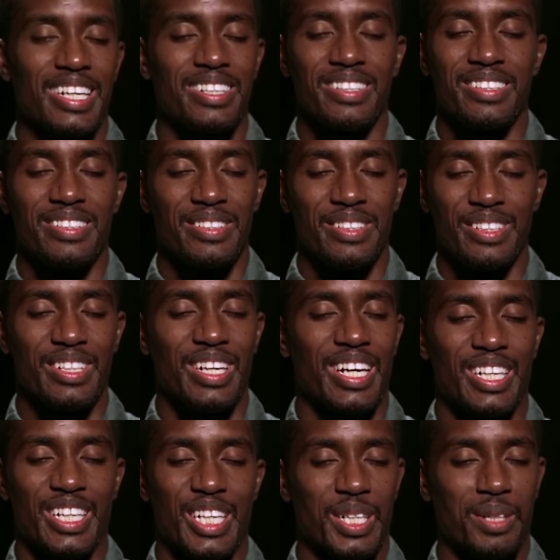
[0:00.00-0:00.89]
gotta,
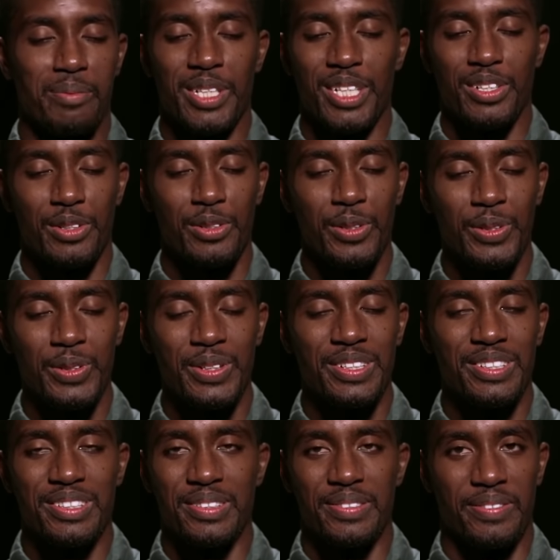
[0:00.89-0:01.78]
I gotta be cool.
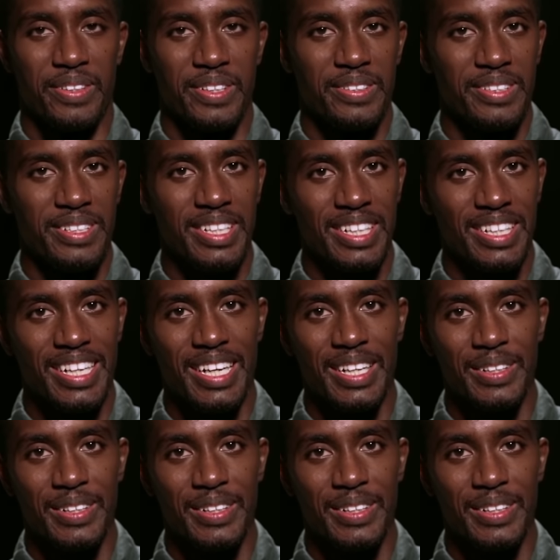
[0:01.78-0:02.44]
It's the first day